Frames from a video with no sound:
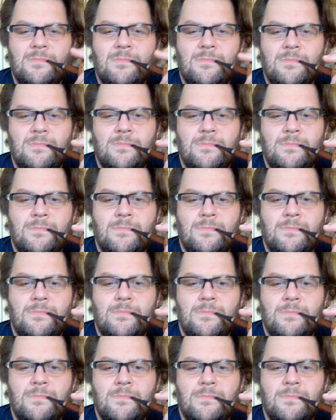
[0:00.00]

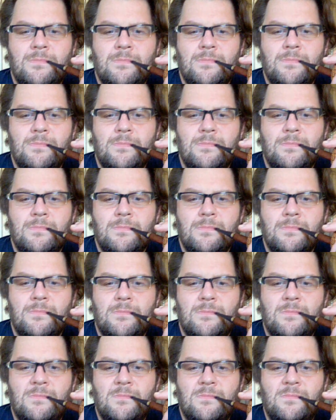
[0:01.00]

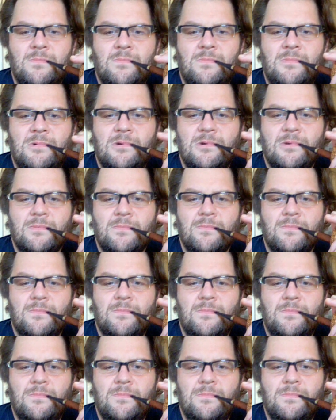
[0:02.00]

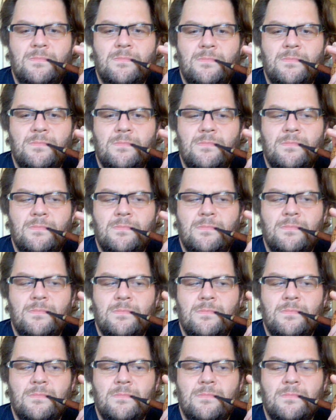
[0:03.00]

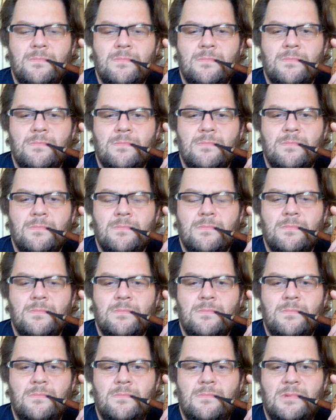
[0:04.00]

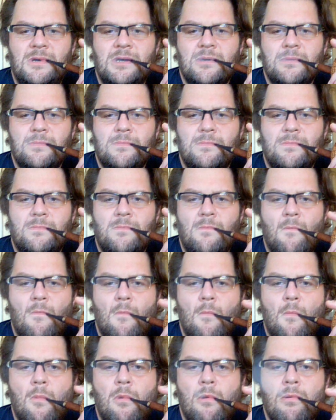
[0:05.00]

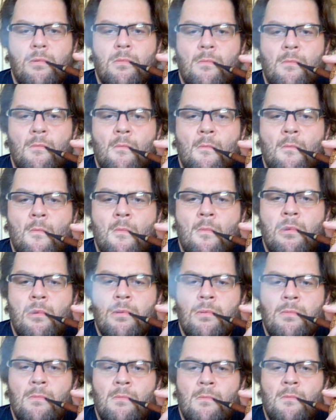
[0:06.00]

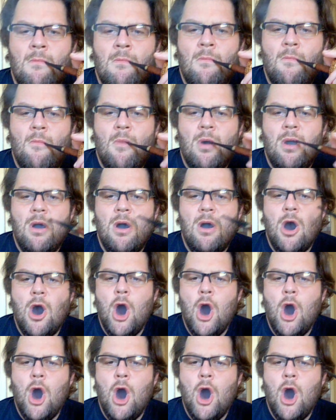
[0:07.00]
No one is speaking in this clip.